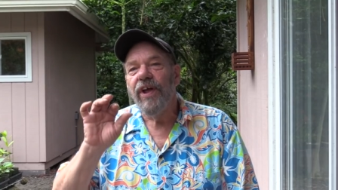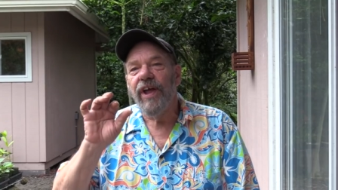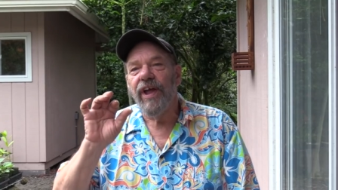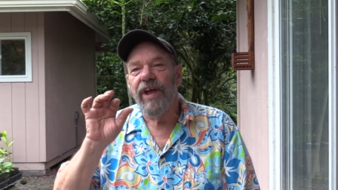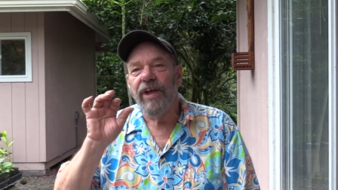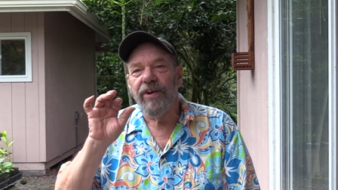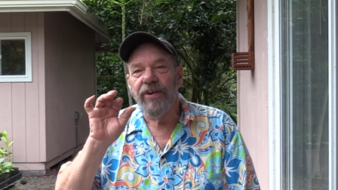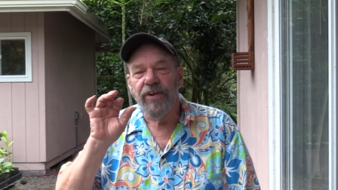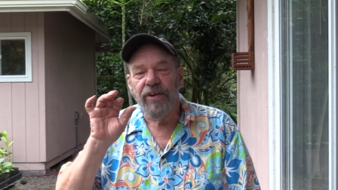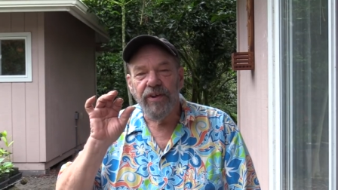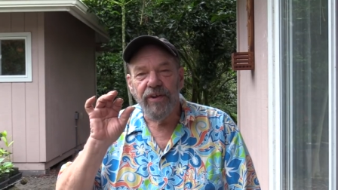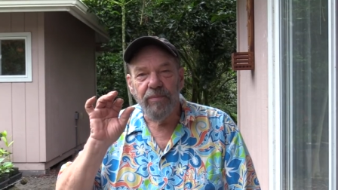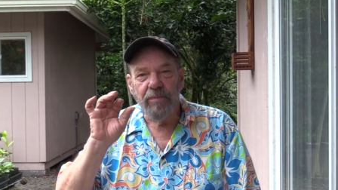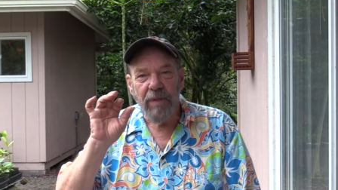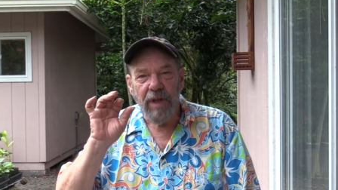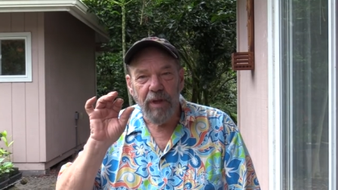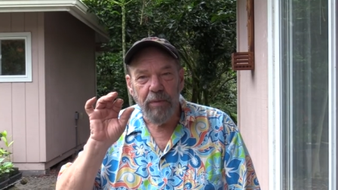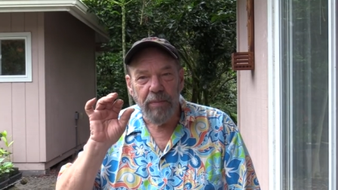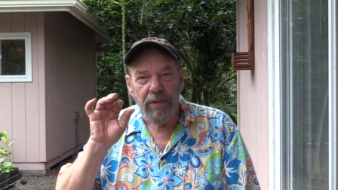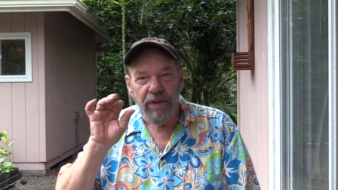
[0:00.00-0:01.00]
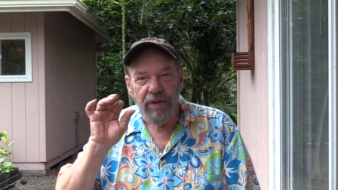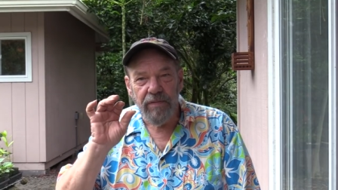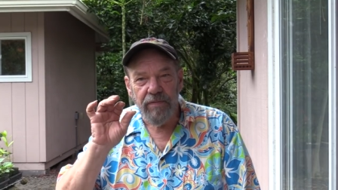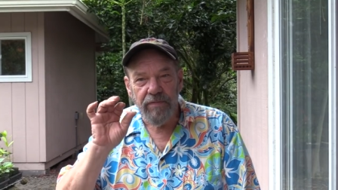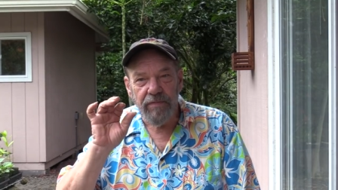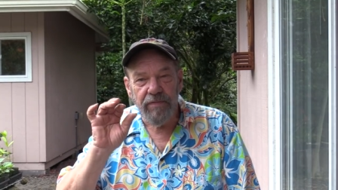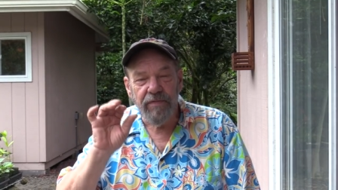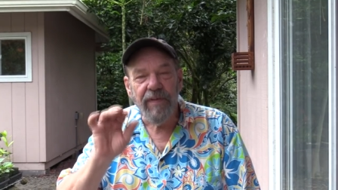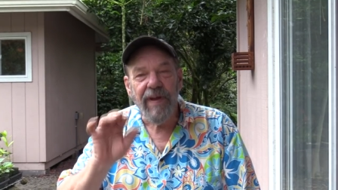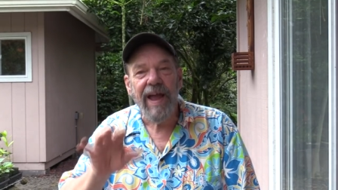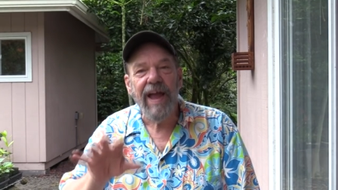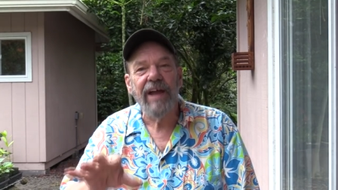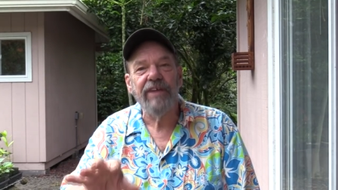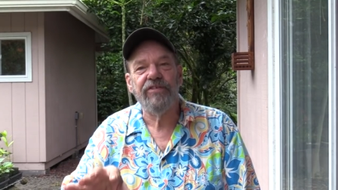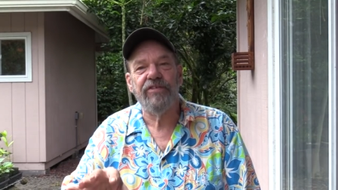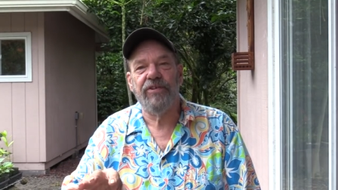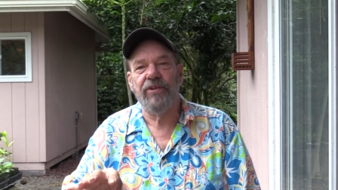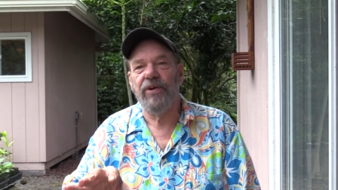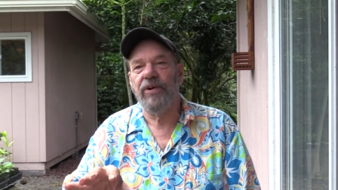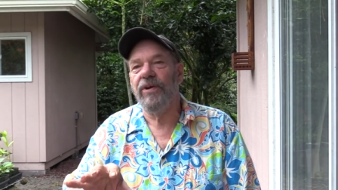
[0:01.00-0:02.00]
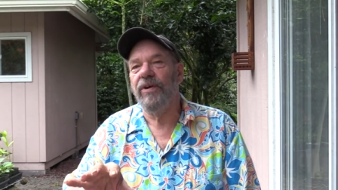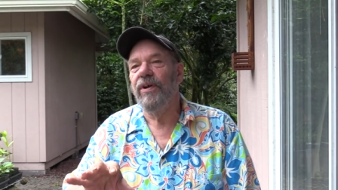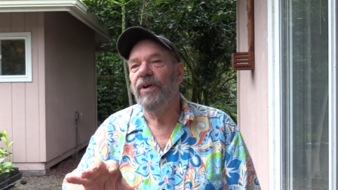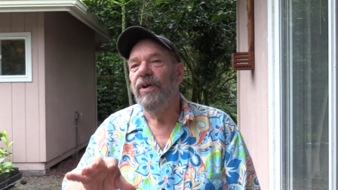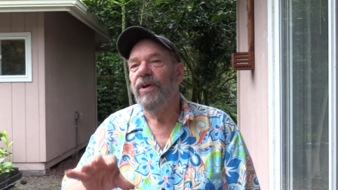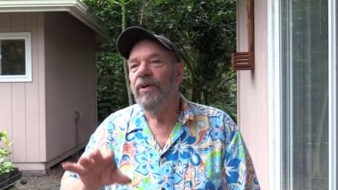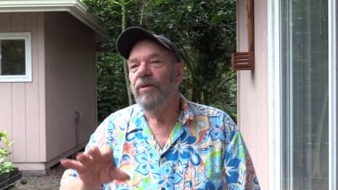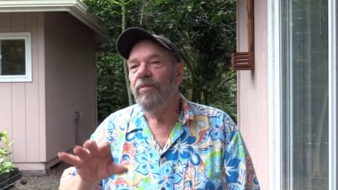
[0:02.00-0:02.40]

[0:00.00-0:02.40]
and maybe faster